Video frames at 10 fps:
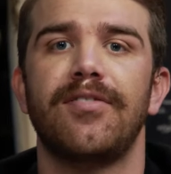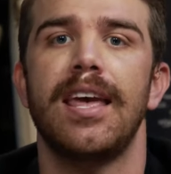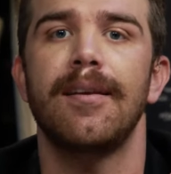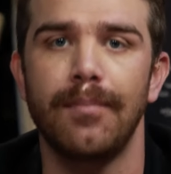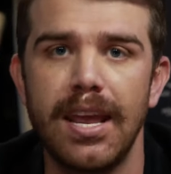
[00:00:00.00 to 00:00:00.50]

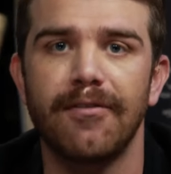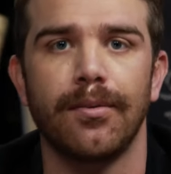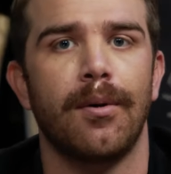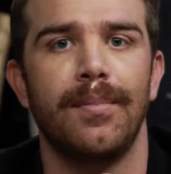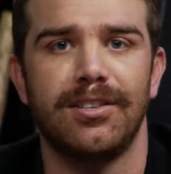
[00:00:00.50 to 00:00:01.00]
in me from
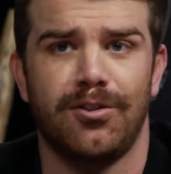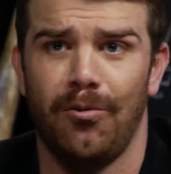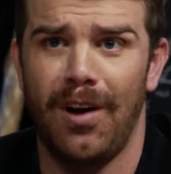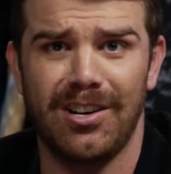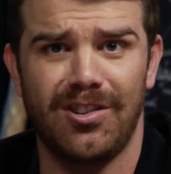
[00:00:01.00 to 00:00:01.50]
a
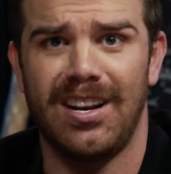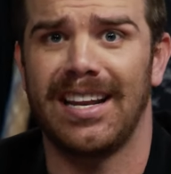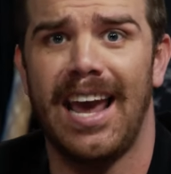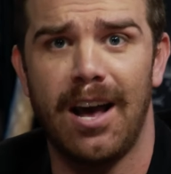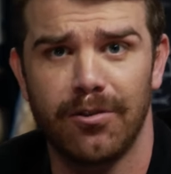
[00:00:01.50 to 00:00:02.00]
misdirection and
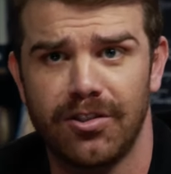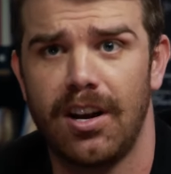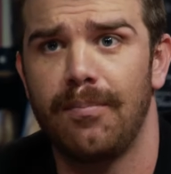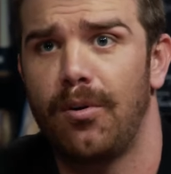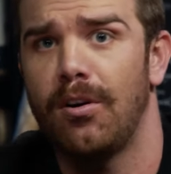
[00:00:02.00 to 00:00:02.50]
counter
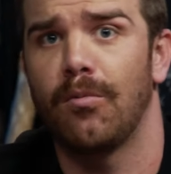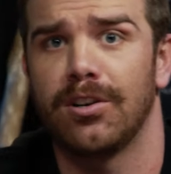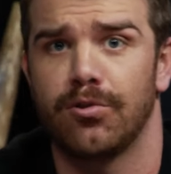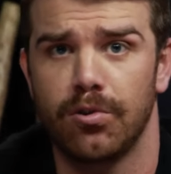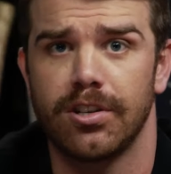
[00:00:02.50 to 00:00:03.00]
standpoint of what
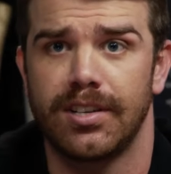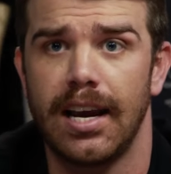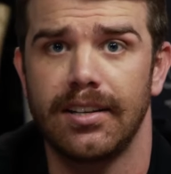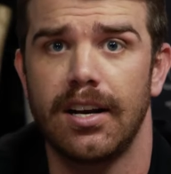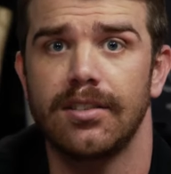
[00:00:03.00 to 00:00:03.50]
Georgia
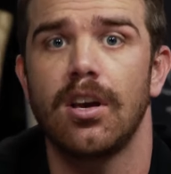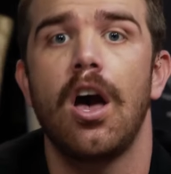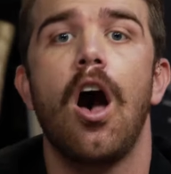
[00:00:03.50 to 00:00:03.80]
Tech does,